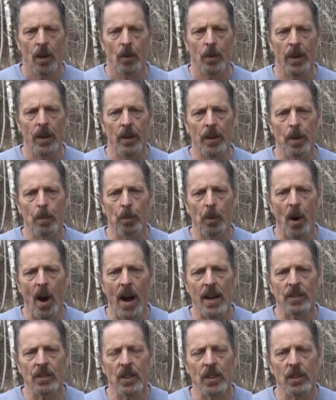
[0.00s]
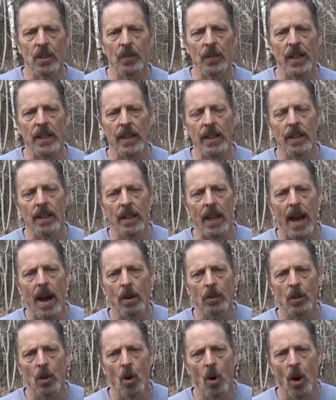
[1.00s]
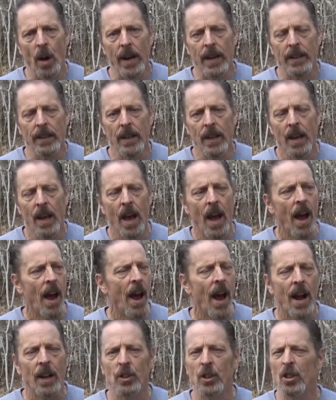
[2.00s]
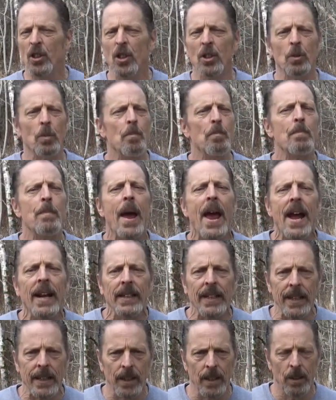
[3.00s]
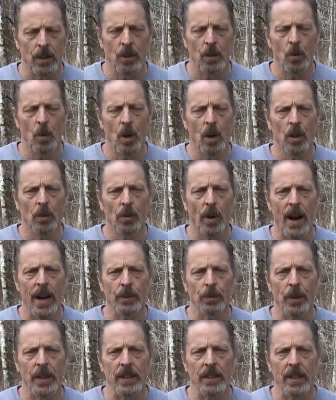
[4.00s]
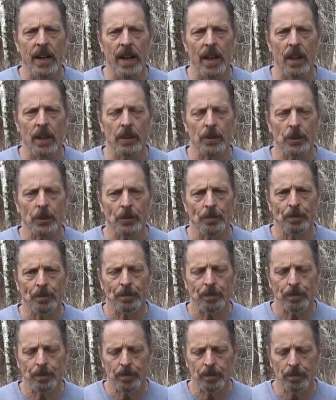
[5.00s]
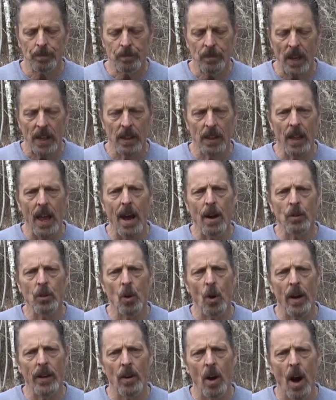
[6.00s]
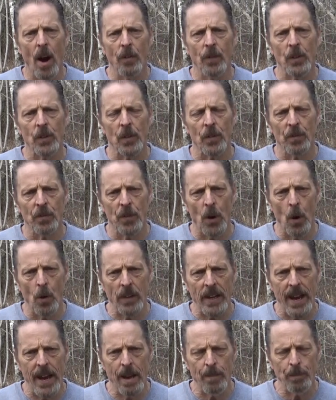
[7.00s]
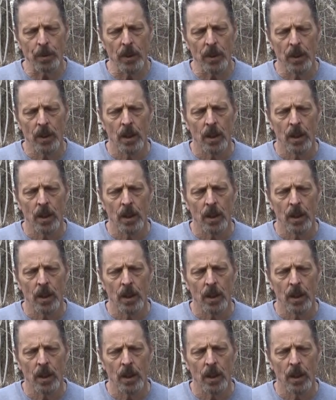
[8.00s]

We are in the process of getting CloudCoin to just many worldwide retailers. CloudCoin offers a phone app